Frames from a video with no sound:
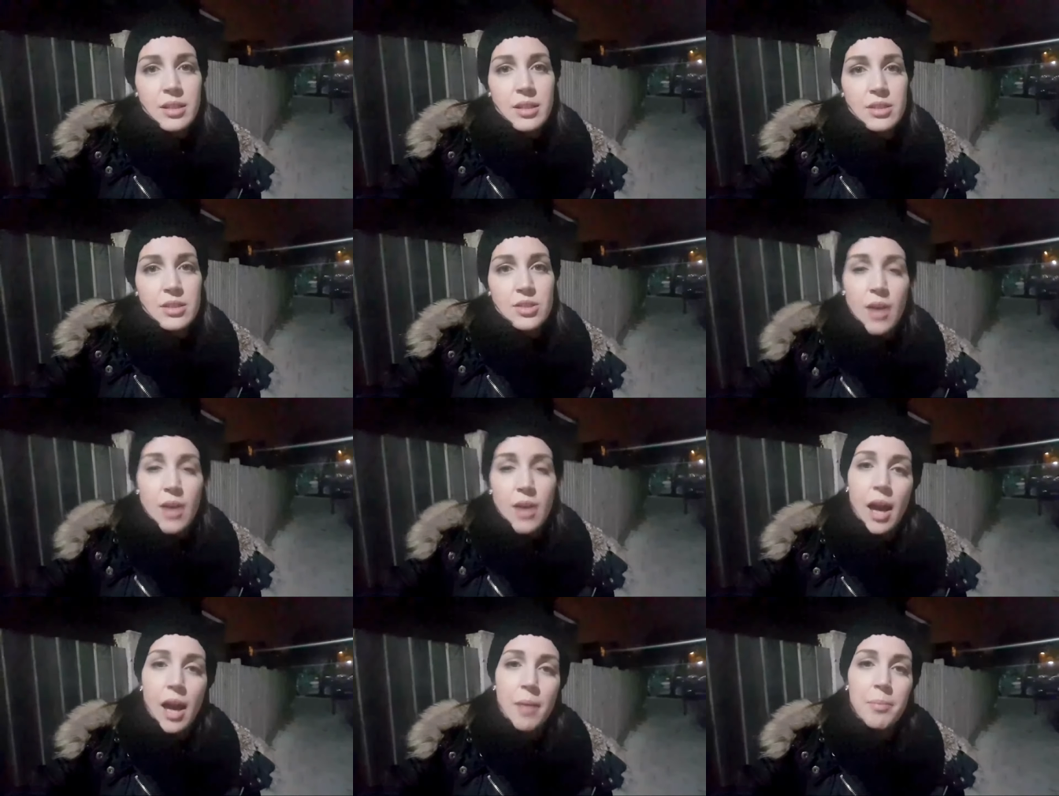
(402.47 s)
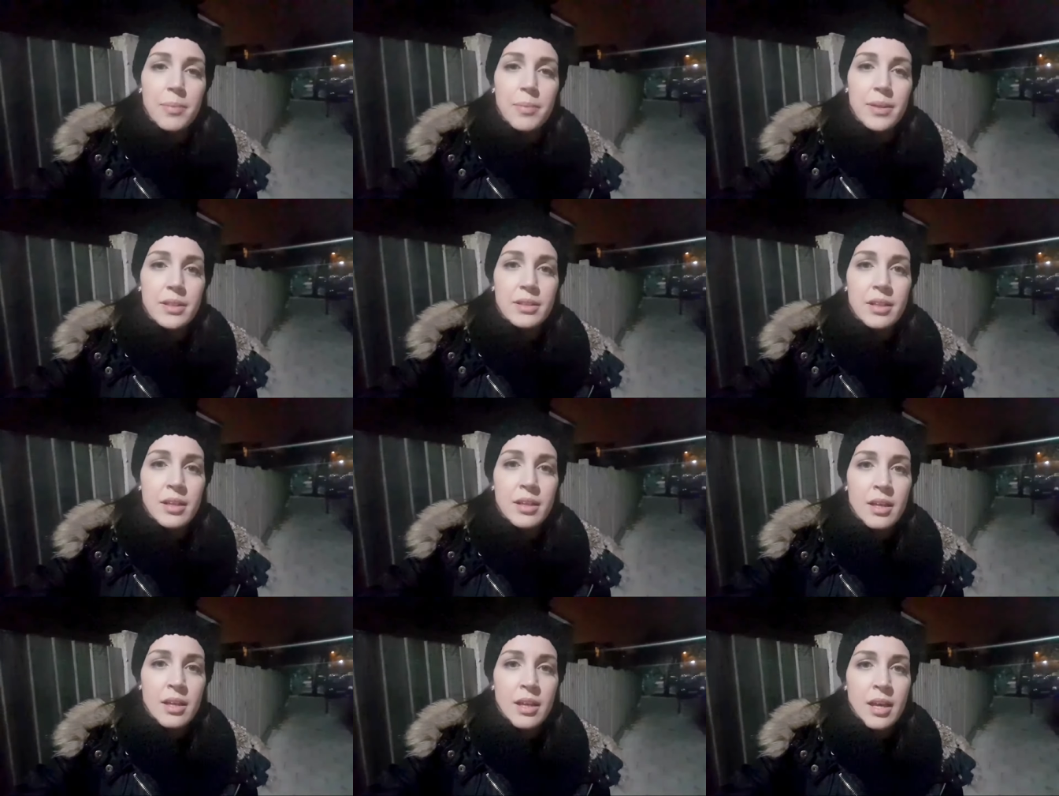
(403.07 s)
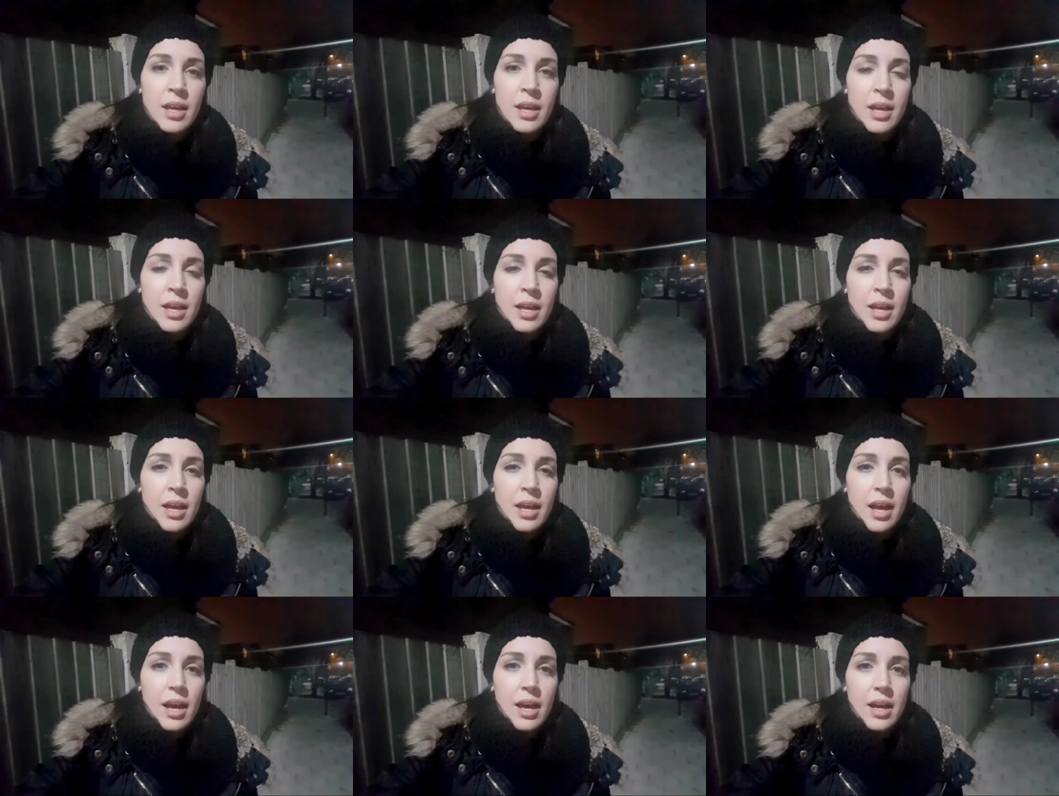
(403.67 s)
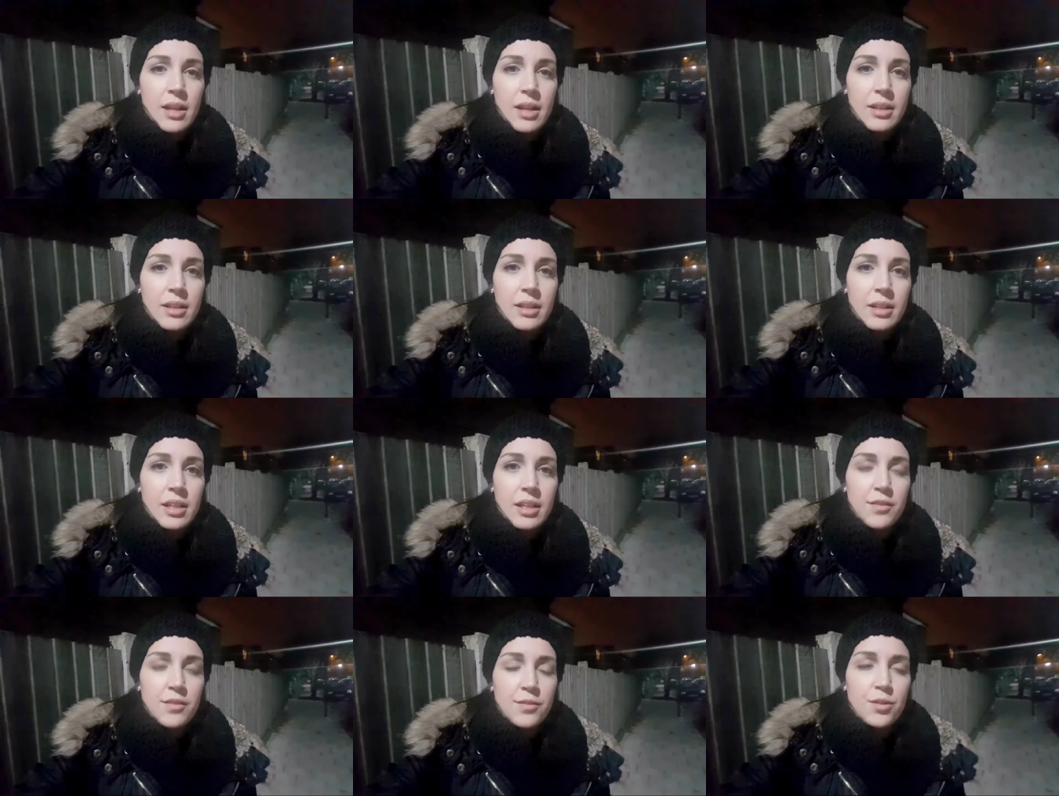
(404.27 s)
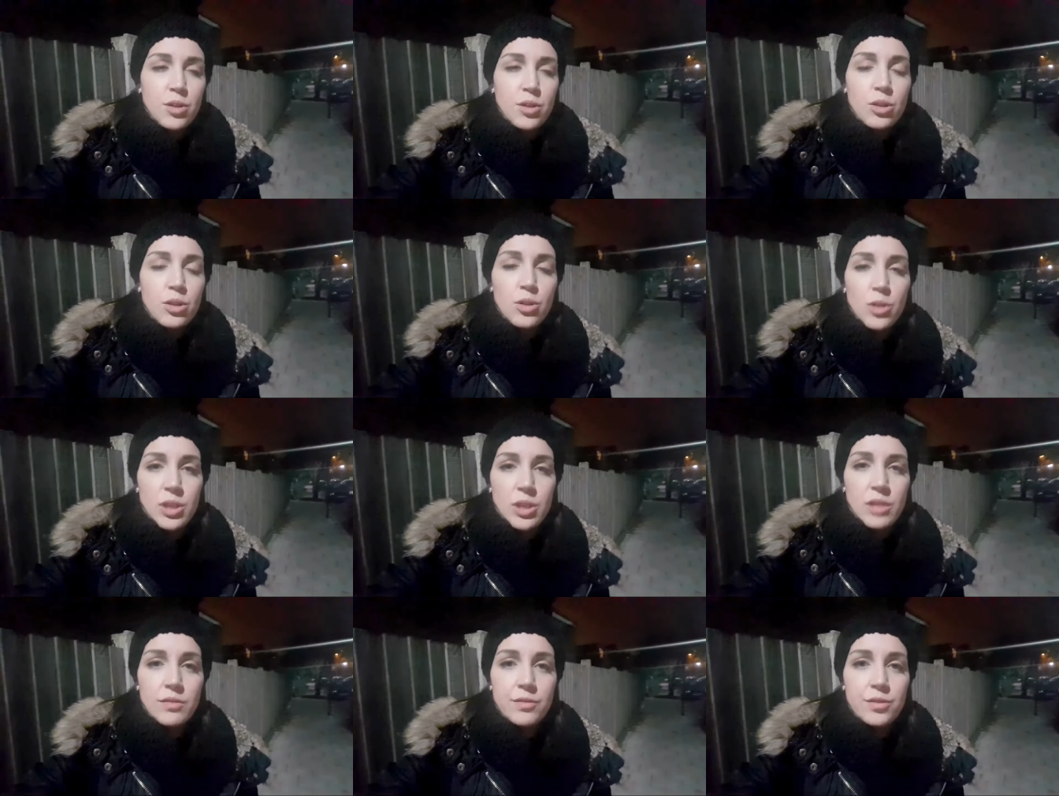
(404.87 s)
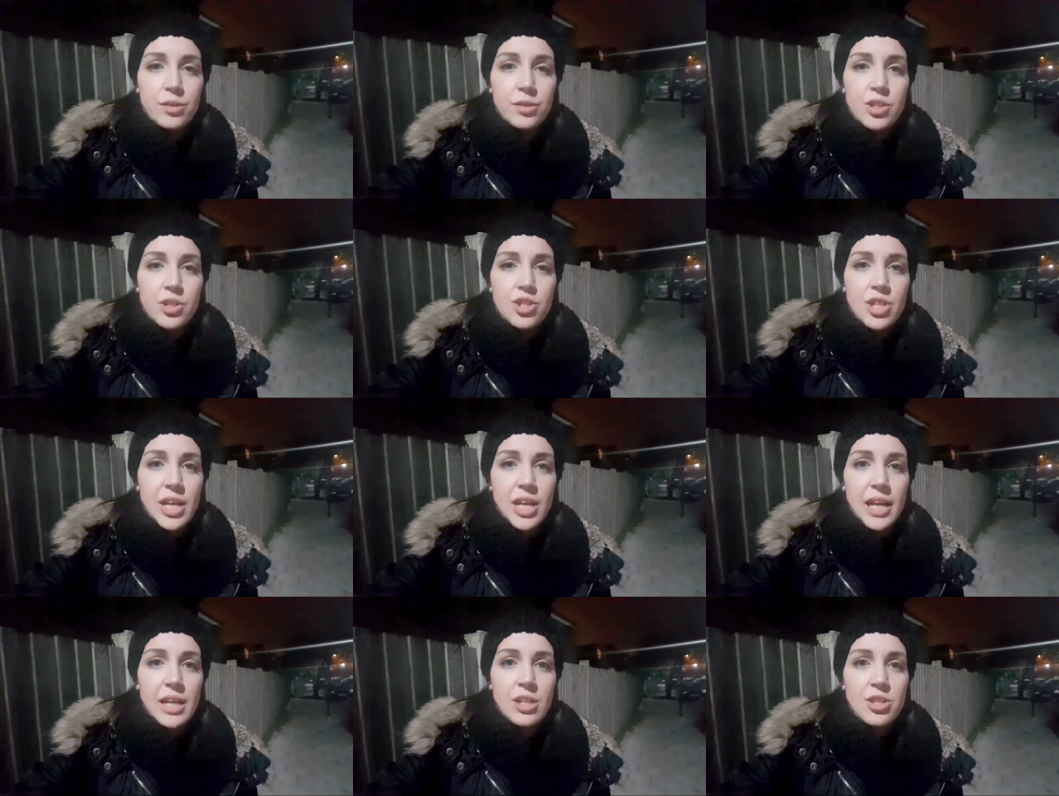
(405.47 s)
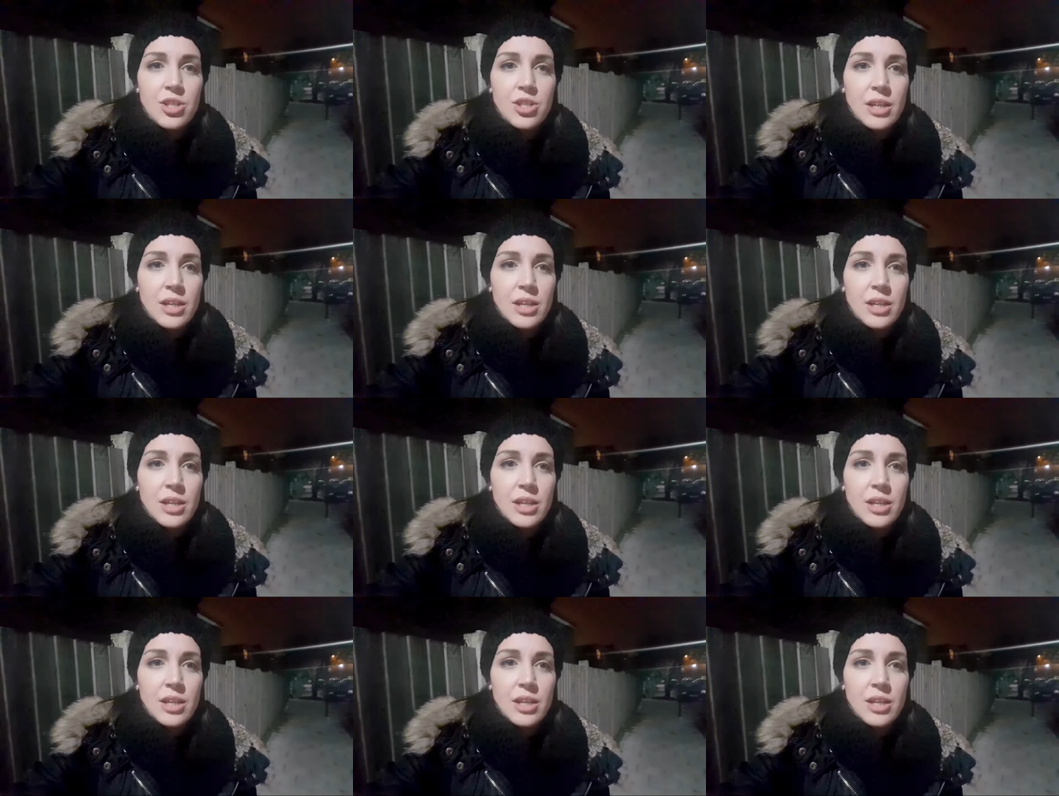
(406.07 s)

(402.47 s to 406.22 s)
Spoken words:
to happen, and if you're looking for a change.